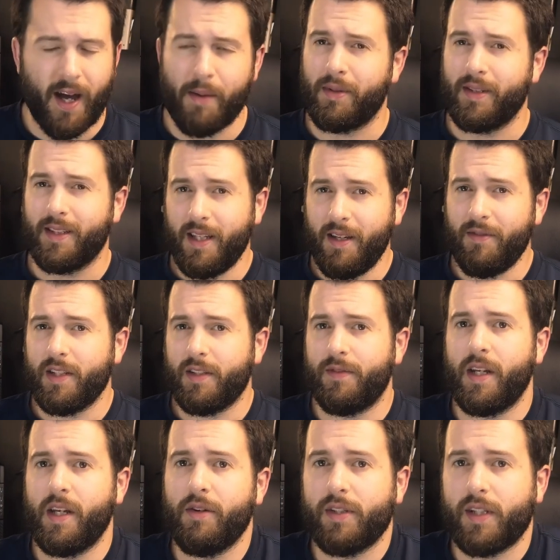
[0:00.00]
I believe this
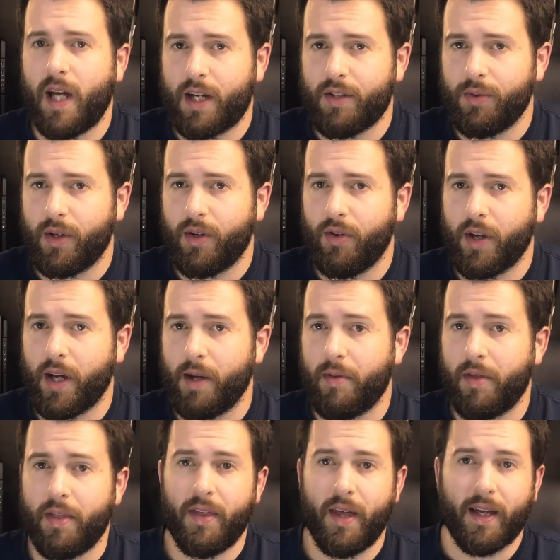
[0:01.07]
video is actually going
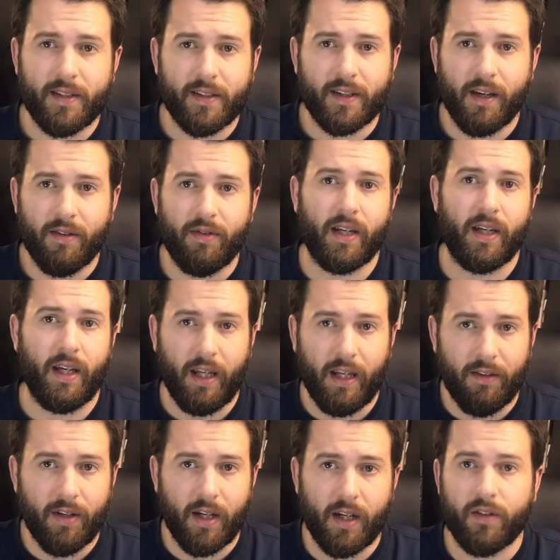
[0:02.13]
up Thanksgiving
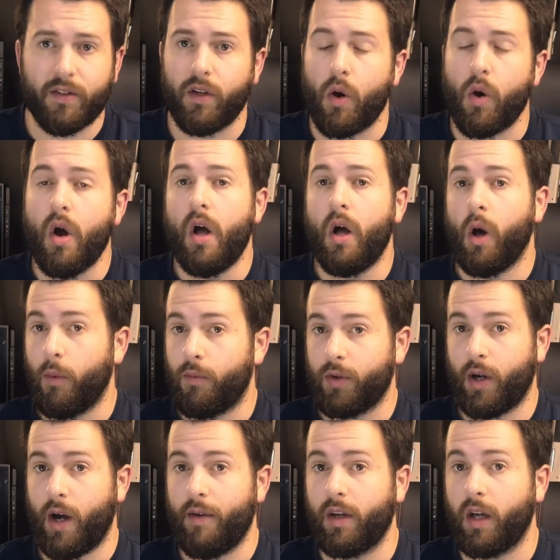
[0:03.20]
evening, so
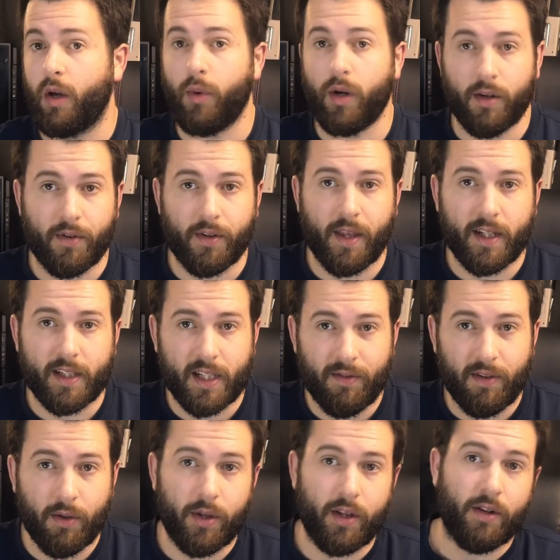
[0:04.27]
hopefully you're having a wonderful
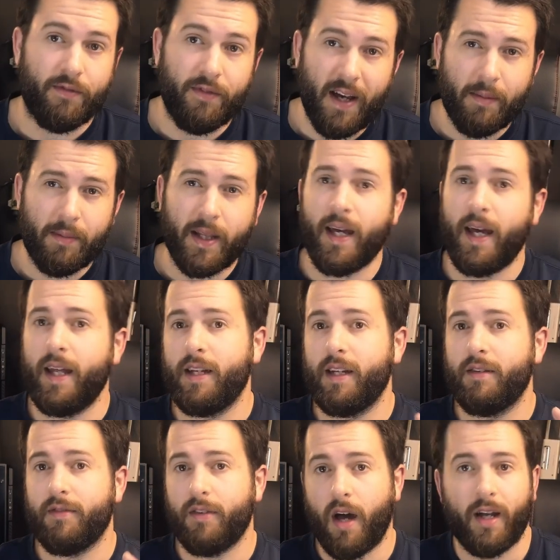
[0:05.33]
Thanksgiving with your family, and
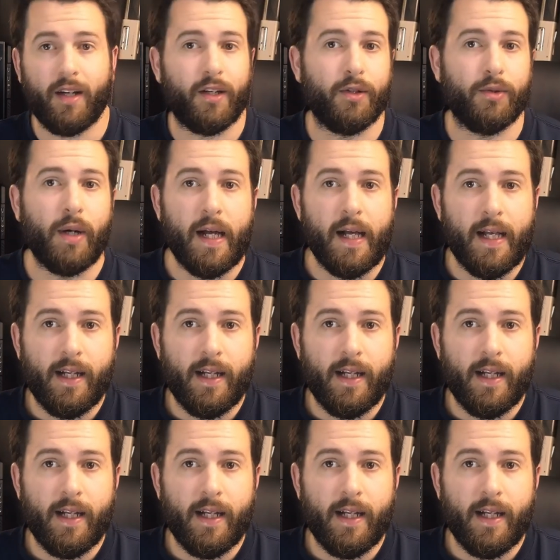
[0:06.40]
if not, you